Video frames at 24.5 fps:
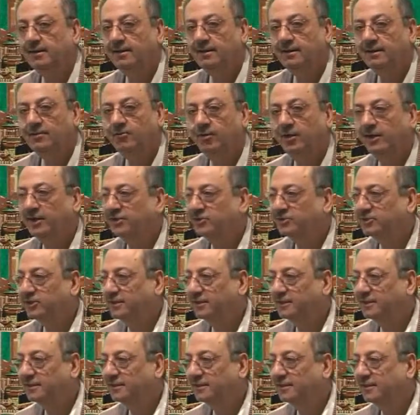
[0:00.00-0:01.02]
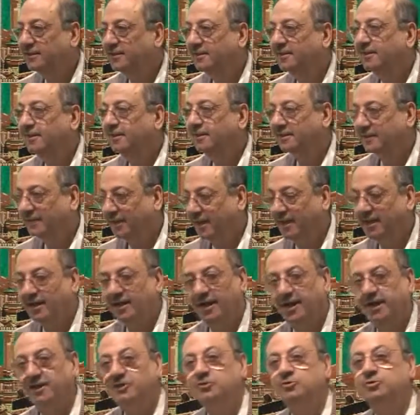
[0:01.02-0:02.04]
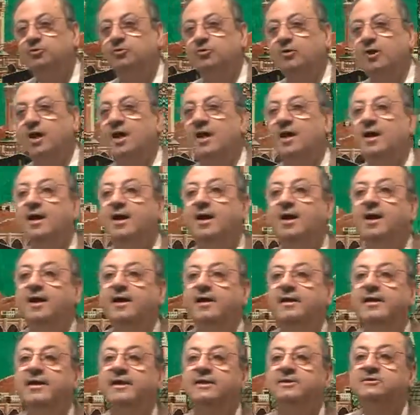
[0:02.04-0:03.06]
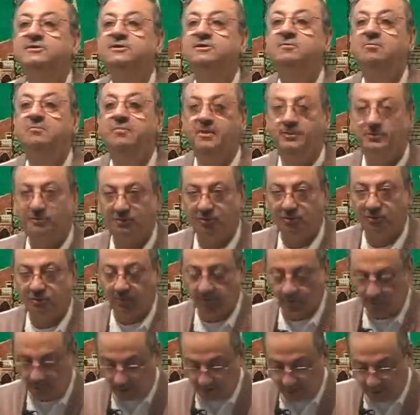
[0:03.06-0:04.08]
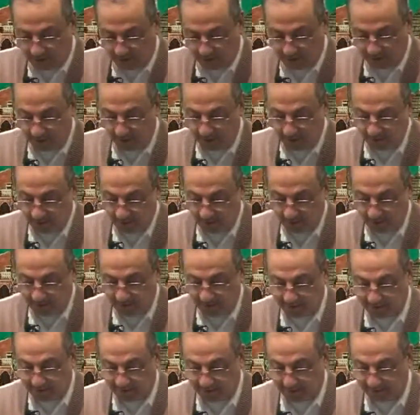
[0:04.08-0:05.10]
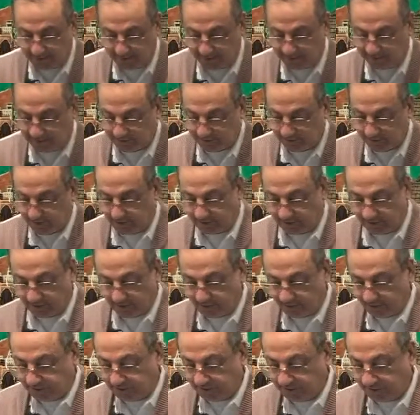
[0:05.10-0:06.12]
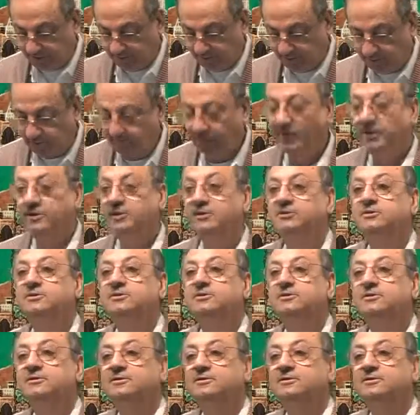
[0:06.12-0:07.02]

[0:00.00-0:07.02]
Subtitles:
What is it? And yura'a is majhul. Now, let us see what is